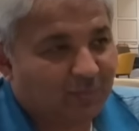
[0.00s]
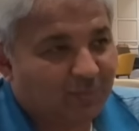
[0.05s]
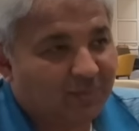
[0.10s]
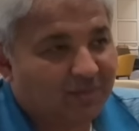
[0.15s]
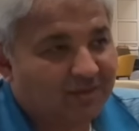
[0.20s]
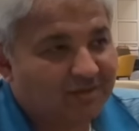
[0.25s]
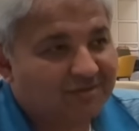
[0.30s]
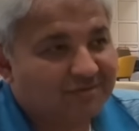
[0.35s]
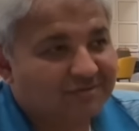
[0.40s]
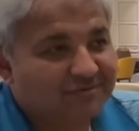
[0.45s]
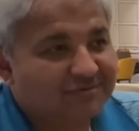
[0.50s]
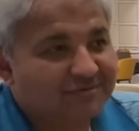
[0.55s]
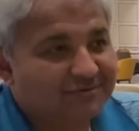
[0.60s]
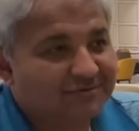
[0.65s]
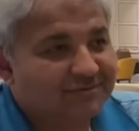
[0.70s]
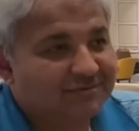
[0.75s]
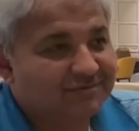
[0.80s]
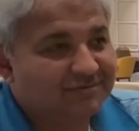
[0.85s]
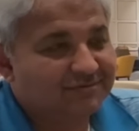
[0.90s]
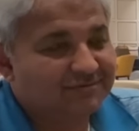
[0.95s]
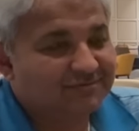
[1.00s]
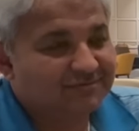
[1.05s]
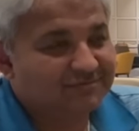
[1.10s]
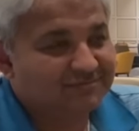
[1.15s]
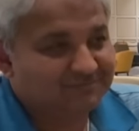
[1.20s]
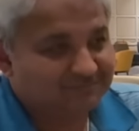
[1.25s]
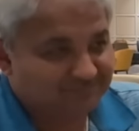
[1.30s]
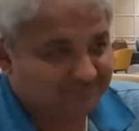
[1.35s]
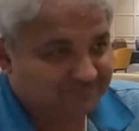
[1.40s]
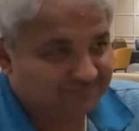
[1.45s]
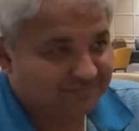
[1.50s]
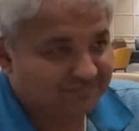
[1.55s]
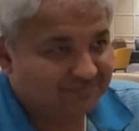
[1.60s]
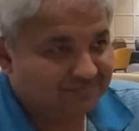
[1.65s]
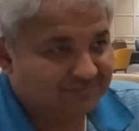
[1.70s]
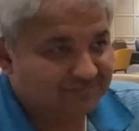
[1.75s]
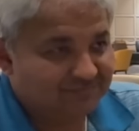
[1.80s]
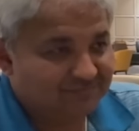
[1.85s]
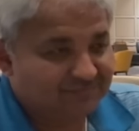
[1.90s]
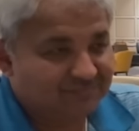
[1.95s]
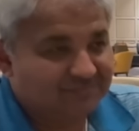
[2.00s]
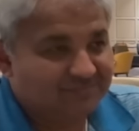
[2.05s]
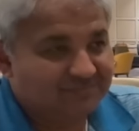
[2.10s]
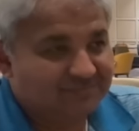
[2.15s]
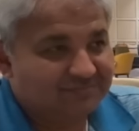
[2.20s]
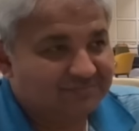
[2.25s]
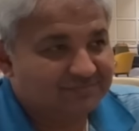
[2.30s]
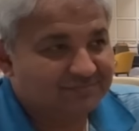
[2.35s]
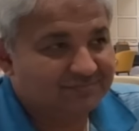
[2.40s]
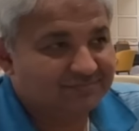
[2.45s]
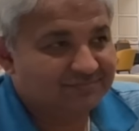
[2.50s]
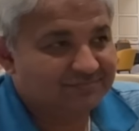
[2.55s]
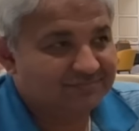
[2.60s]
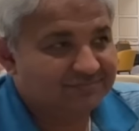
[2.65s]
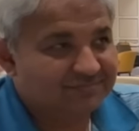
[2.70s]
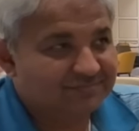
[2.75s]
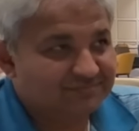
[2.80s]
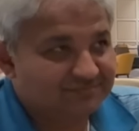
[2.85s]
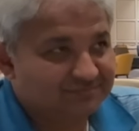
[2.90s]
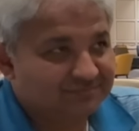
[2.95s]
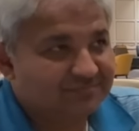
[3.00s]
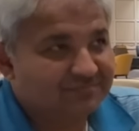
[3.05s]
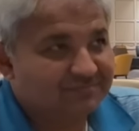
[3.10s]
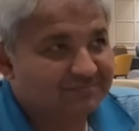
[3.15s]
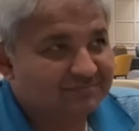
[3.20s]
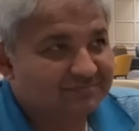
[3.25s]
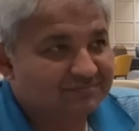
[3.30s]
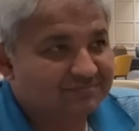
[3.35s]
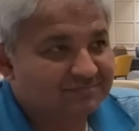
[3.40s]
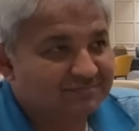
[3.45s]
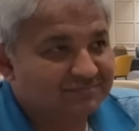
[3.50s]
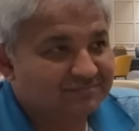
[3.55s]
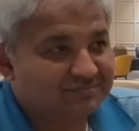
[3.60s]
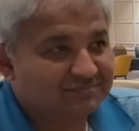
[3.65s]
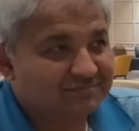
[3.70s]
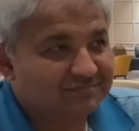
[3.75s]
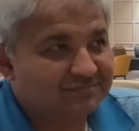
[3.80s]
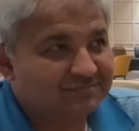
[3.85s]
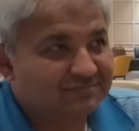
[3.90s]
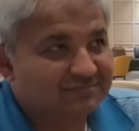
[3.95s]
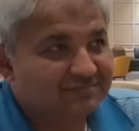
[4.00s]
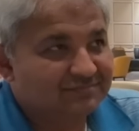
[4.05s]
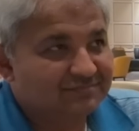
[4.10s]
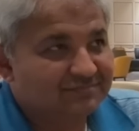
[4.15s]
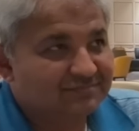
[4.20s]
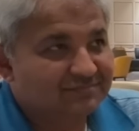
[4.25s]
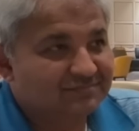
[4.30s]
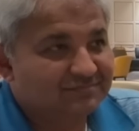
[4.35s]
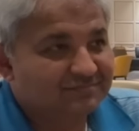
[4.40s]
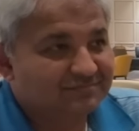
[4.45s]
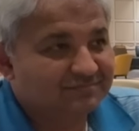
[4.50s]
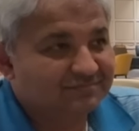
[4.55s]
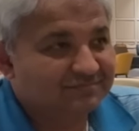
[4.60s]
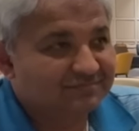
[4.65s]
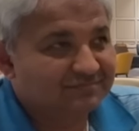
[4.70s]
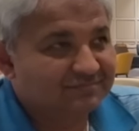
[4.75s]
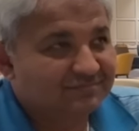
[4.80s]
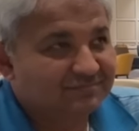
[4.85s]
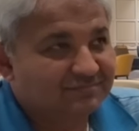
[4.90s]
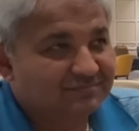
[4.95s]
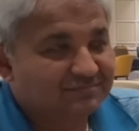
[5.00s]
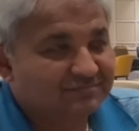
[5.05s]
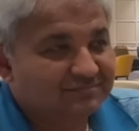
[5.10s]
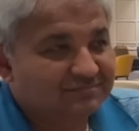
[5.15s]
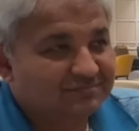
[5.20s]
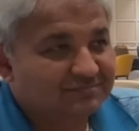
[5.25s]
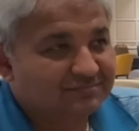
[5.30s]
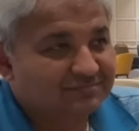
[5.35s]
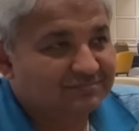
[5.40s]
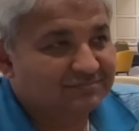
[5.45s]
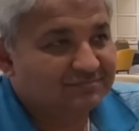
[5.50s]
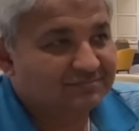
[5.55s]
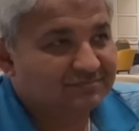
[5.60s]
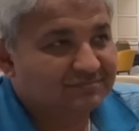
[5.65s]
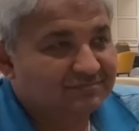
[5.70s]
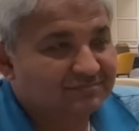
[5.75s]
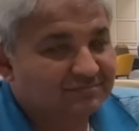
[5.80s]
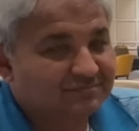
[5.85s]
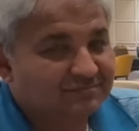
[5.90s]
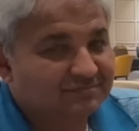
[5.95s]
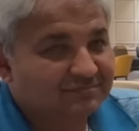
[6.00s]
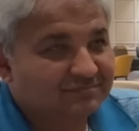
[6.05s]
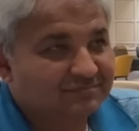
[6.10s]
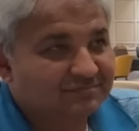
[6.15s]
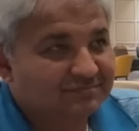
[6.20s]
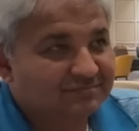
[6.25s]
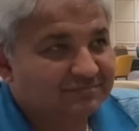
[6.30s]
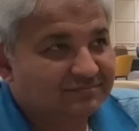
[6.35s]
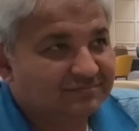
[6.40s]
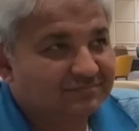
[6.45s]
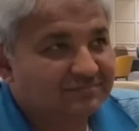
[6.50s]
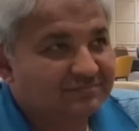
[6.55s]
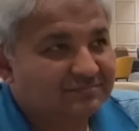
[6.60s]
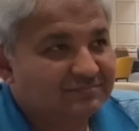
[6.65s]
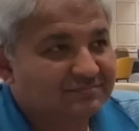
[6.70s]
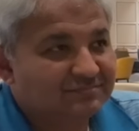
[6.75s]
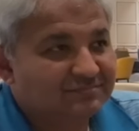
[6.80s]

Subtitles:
(silent)